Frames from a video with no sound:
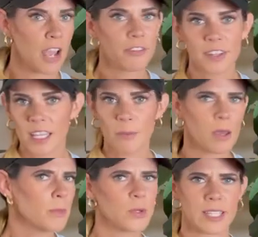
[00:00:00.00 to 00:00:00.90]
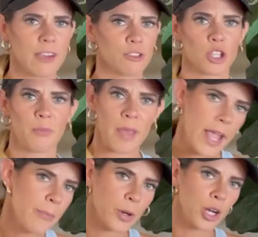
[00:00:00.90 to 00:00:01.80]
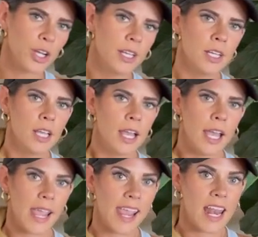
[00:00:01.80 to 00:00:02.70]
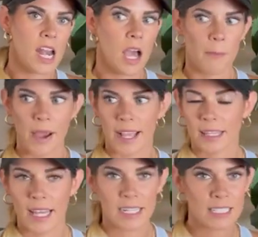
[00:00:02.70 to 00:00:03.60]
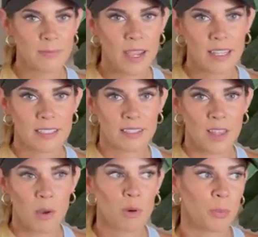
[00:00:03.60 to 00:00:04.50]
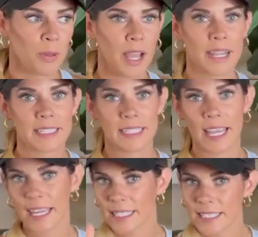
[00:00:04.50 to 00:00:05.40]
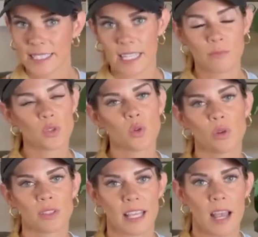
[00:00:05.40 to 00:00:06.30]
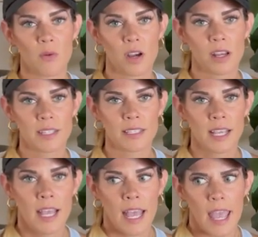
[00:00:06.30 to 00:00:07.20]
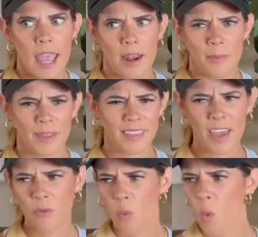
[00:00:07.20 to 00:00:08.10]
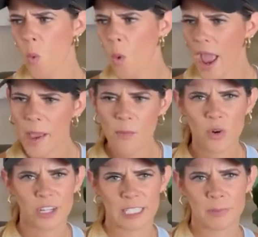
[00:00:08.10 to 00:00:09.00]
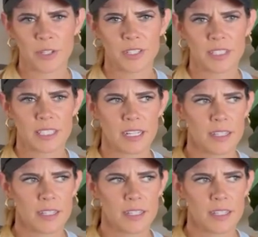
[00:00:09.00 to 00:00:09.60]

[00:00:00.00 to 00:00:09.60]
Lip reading: everything about me was average on paper. And my classmates, they were applying to get into the same school as I was. And I'm like, they have way more experience than I